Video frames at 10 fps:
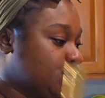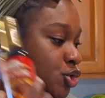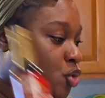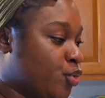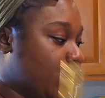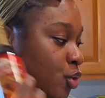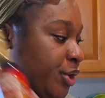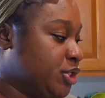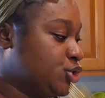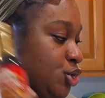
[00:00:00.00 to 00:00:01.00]
So we're
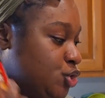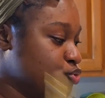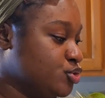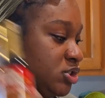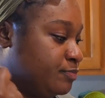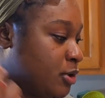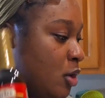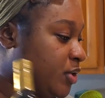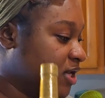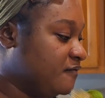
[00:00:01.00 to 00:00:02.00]
going to use
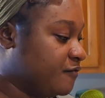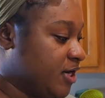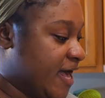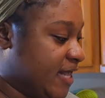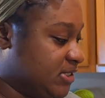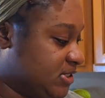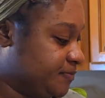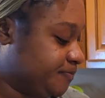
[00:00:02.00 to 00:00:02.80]
browning for that.